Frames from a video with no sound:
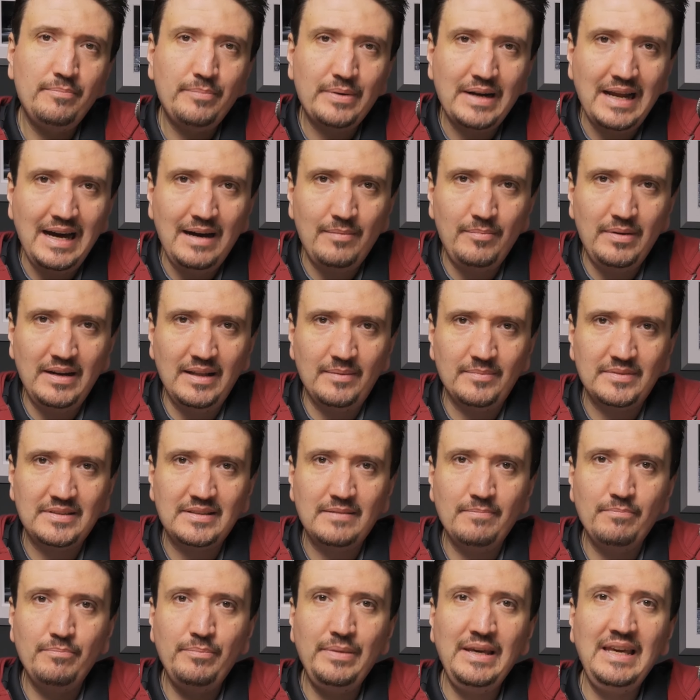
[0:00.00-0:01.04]
problems.
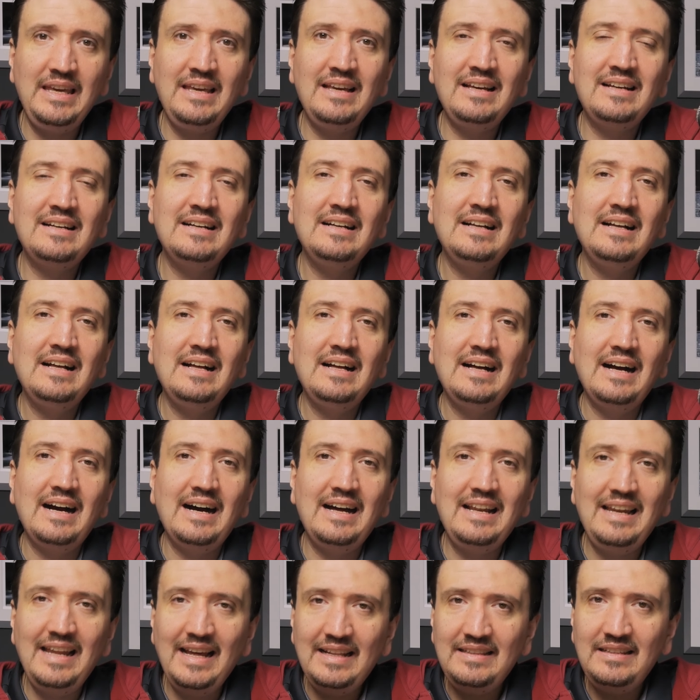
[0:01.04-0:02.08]
Being
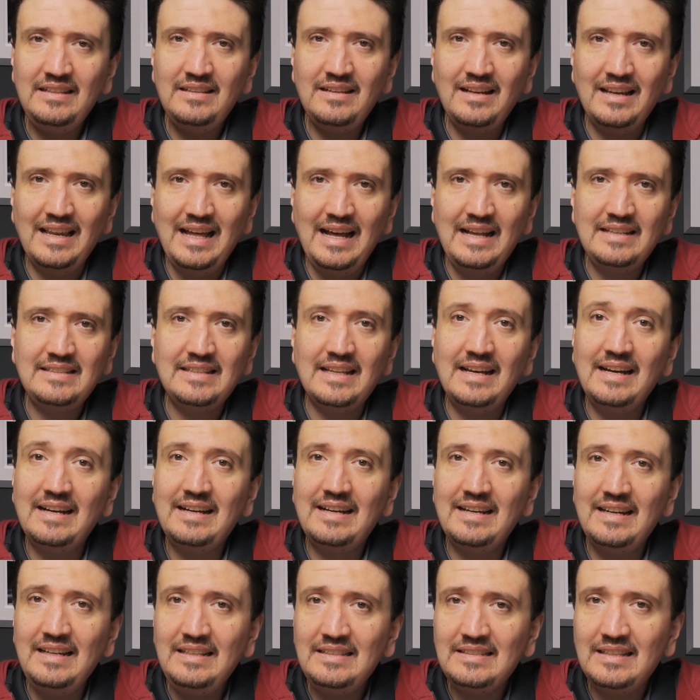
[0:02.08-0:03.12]
a leaded glass, a
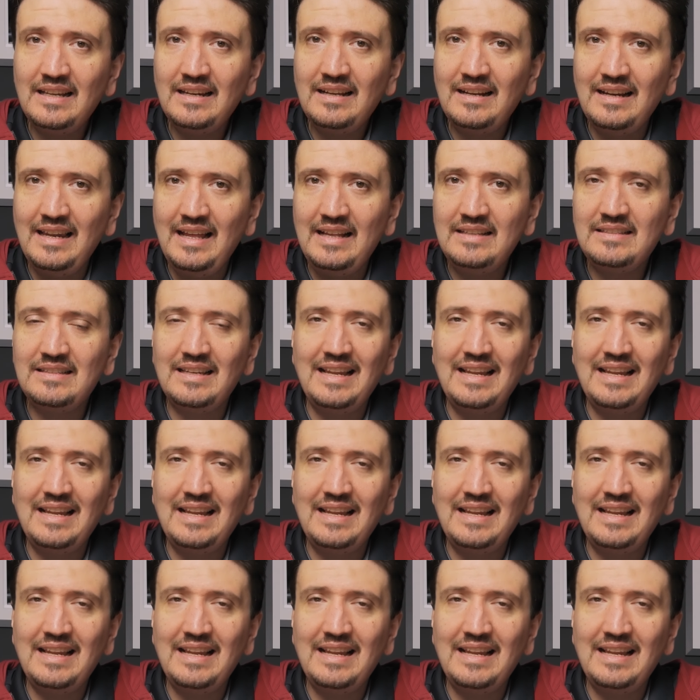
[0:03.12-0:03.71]
crystal glass